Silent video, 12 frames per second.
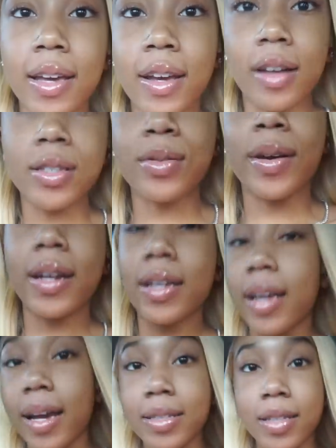Y'all, so we're at the
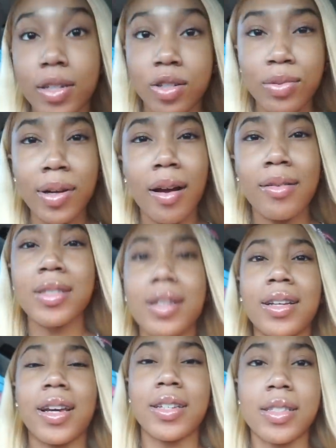gas station. We always at the
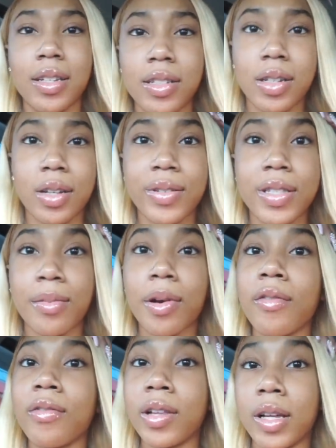gas station every time I
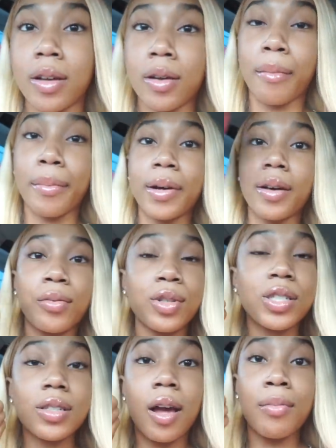vlog, but we
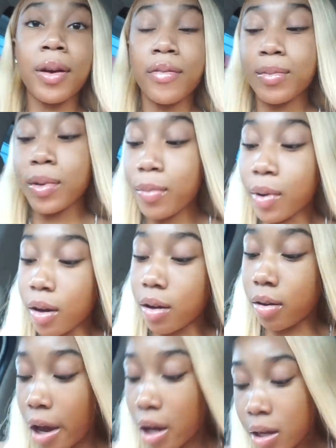just got back from the
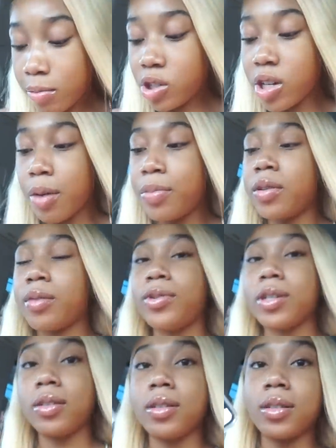mall. I'm shopping on
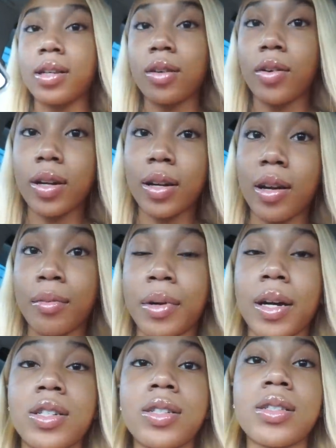Pretty Little Thing right now, but
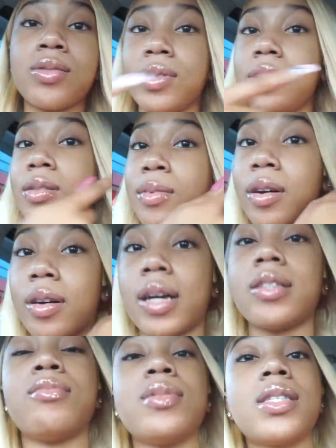I just went to the mall, got
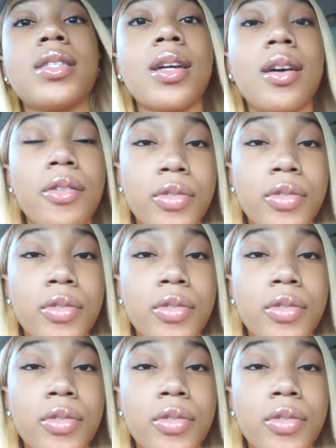some stuff.